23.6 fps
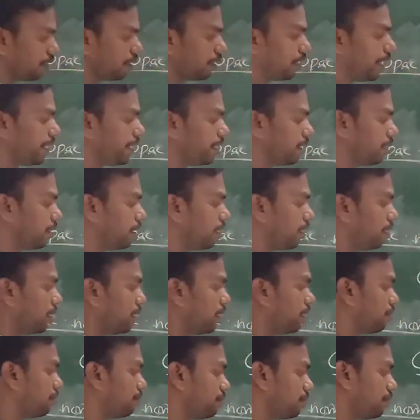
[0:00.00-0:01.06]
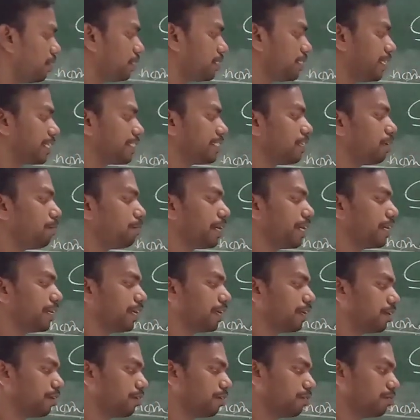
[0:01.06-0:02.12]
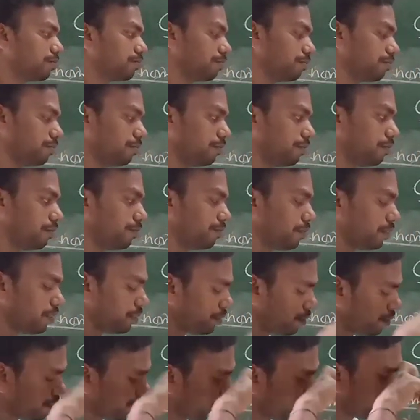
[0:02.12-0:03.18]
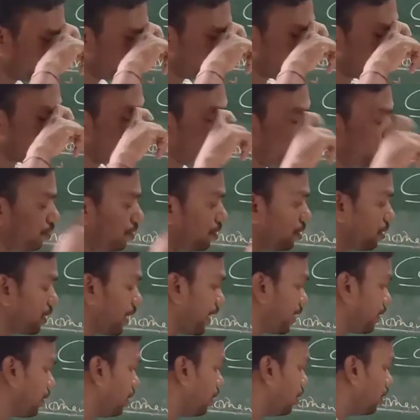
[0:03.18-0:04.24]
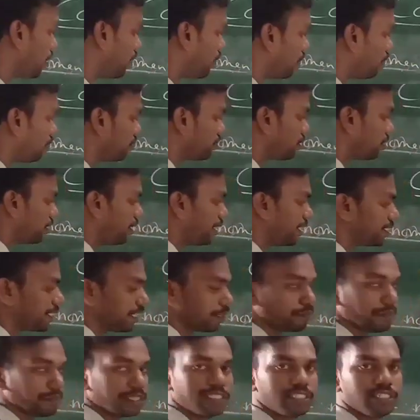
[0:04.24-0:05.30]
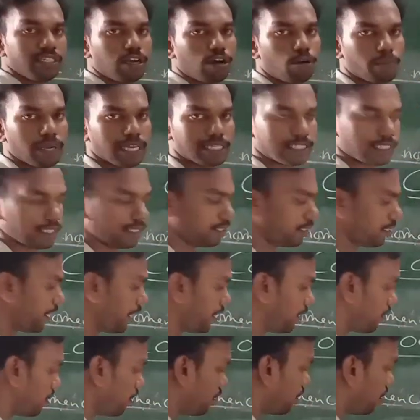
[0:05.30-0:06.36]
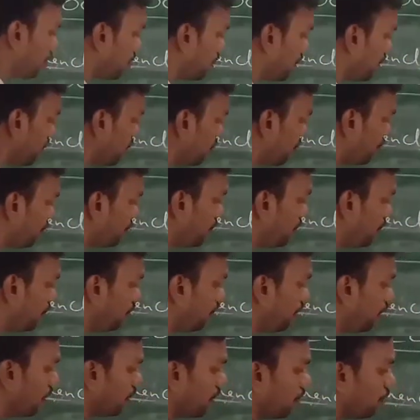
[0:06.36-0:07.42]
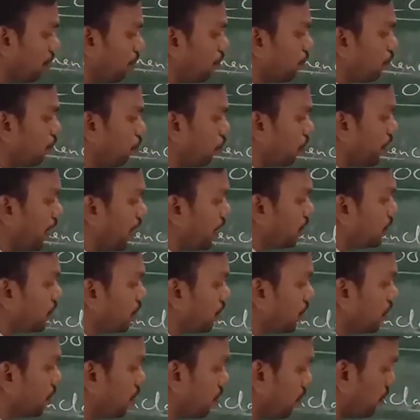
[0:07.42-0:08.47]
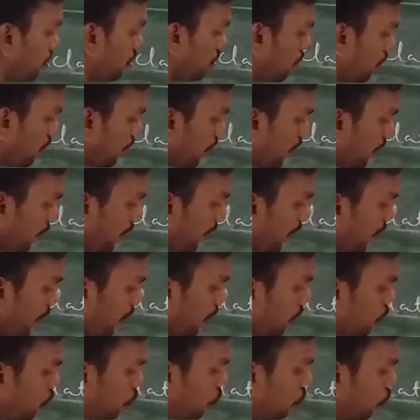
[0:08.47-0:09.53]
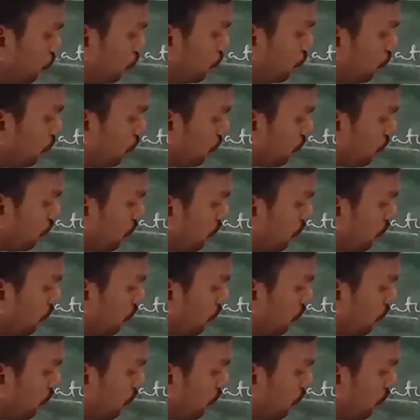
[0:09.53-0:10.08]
Right. Last example I take which right. Let's take bridging complexes. Right. FeOH NH2